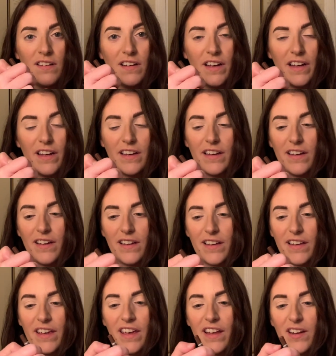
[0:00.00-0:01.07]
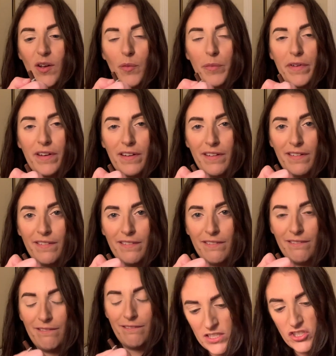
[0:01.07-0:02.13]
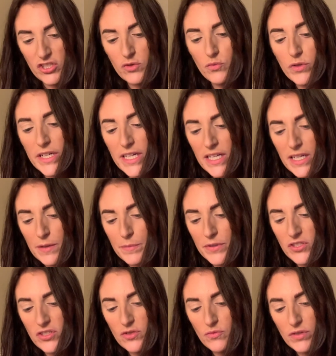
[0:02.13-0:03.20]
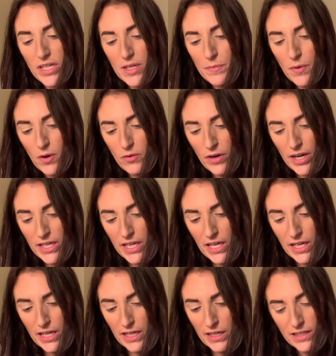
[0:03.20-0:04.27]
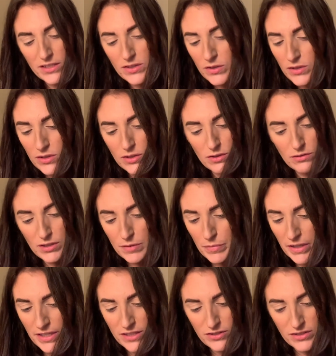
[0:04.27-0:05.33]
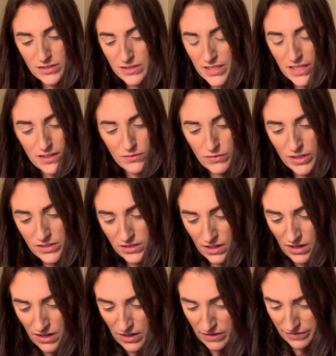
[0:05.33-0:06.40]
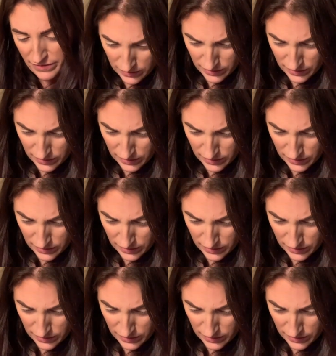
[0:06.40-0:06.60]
I can't open it. Just rip! Just rip already! As soon as you rip, I can just take the rest off.